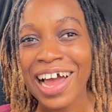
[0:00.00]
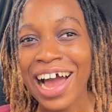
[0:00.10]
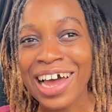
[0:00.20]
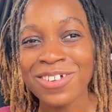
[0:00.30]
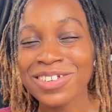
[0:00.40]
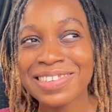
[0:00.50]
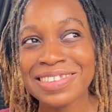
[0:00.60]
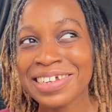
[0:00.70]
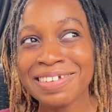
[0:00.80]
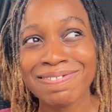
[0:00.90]
And
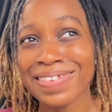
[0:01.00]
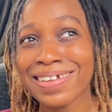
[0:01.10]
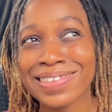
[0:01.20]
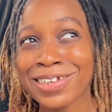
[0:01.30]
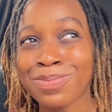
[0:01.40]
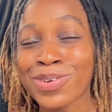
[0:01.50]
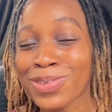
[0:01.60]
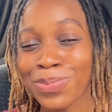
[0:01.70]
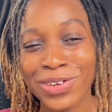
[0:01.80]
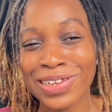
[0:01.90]
honestly, that's like the most
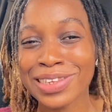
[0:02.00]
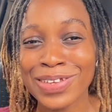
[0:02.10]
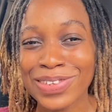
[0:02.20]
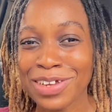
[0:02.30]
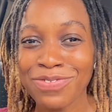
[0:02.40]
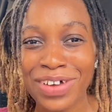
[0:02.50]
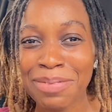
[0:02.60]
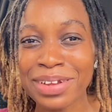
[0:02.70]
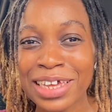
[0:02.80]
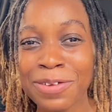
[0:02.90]
important thing to him,
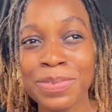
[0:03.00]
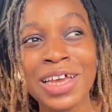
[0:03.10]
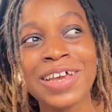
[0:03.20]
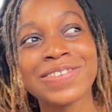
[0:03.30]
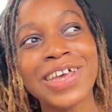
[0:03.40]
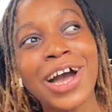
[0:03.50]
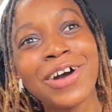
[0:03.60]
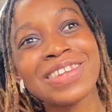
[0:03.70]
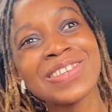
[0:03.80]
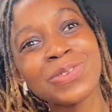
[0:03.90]
family.
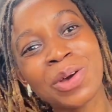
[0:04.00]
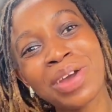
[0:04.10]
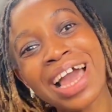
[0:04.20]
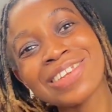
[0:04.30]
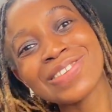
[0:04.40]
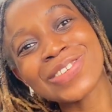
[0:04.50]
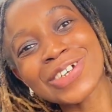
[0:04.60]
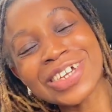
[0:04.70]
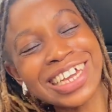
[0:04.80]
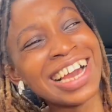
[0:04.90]
So this is where we end the
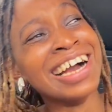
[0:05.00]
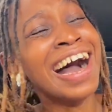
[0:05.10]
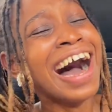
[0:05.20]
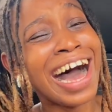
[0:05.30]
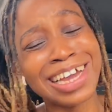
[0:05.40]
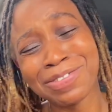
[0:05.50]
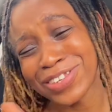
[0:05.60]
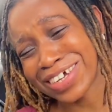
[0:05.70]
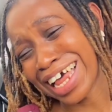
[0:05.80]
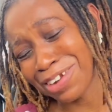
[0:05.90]
story. I'm
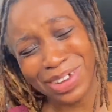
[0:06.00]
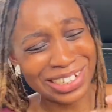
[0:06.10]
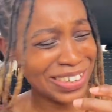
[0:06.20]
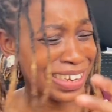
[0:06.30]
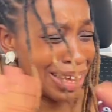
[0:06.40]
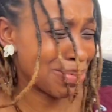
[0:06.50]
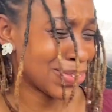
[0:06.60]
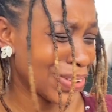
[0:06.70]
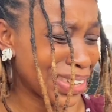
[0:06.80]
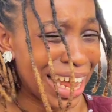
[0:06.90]
so glad we're done. I am
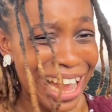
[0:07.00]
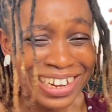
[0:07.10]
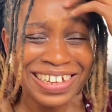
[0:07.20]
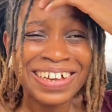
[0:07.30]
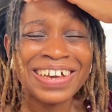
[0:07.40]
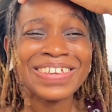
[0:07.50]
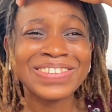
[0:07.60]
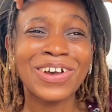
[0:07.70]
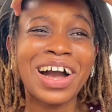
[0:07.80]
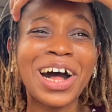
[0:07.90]
so glad.
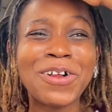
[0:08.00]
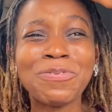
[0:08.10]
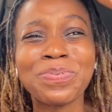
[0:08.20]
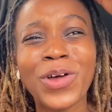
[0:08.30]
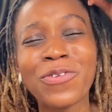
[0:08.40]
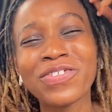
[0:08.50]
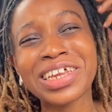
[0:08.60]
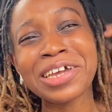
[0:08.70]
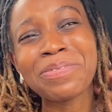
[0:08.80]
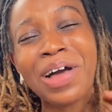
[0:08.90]
So
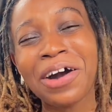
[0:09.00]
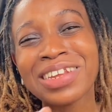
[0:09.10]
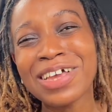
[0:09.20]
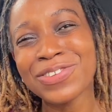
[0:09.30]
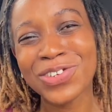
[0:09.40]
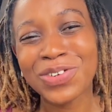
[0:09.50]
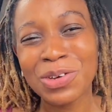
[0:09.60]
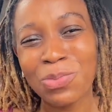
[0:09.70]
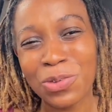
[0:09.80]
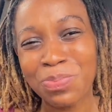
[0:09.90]
hopefully our next story
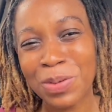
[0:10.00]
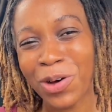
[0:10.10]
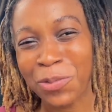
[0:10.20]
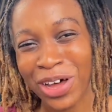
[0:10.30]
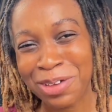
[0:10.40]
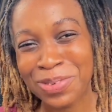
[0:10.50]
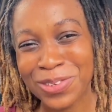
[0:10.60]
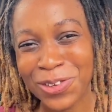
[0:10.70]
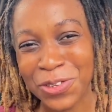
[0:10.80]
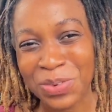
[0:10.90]
will be Purple
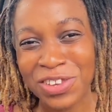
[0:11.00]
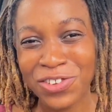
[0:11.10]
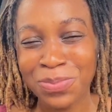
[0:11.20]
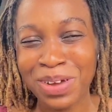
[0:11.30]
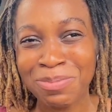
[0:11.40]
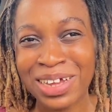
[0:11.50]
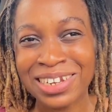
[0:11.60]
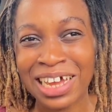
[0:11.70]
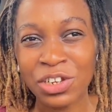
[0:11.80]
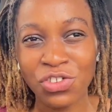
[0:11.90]
Hibiscus by
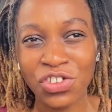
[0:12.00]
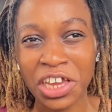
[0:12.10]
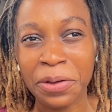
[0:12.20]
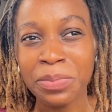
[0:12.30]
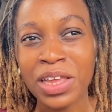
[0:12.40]
Chimamanda Adichie.